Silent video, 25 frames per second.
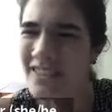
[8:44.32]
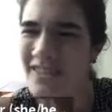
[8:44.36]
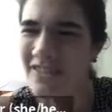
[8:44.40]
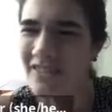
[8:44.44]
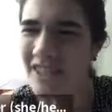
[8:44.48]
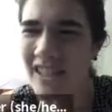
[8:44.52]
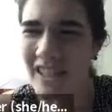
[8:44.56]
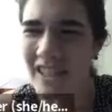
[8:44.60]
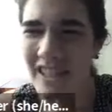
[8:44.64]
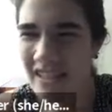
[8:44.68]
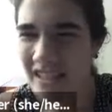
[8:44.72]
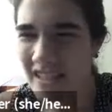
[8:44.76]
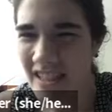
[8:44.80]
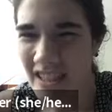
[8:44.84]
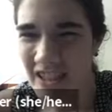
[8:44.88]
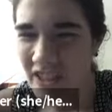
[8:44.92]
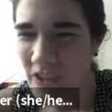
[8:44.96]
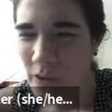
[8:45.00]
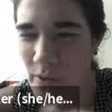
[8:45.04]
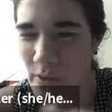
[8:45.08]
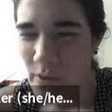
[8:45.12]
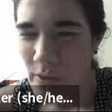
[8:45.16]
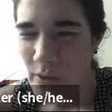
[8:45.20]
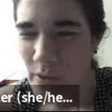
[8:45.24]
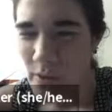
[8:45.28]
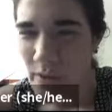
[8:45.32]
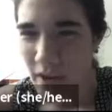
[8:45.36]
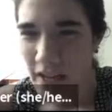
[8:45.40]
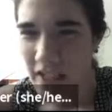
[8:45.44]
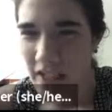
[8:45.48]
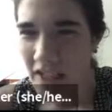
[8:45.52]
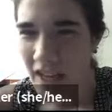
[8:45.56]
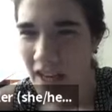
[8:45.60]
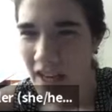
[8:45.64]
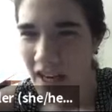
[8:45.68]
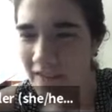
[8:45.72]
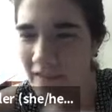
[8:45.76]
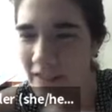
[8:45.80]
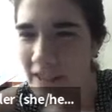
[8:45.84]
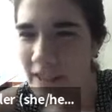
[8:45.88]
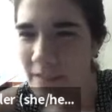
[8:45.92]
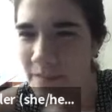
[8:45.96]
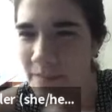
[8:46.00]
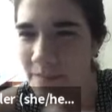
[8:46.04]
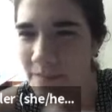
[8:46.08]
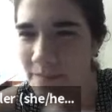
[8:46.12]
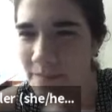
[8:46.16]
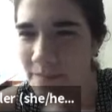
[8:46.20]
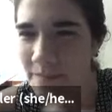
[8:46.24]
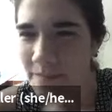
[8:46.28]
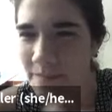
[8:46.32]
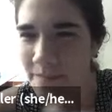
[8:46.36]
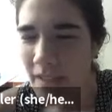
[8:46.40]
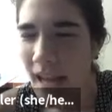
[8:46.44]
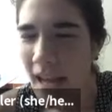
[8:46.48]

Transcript: there isn't really a 0th branched cover.